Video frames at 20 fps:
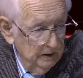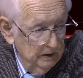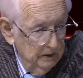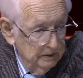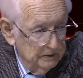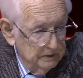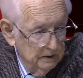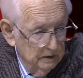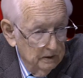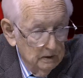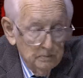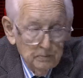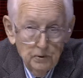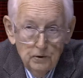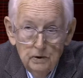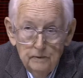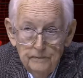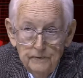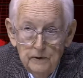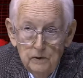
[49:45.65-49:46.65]
It's in the
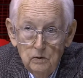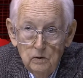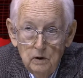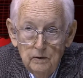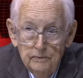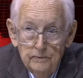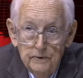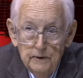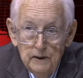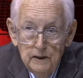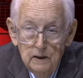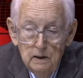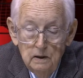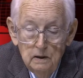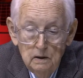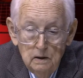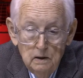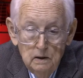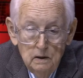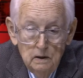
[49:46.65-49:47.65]
purview of the,
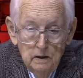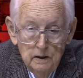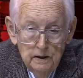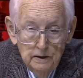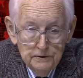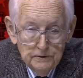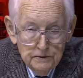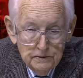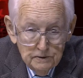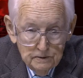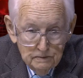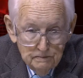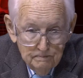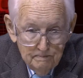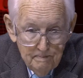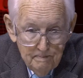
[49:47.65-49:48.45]
it's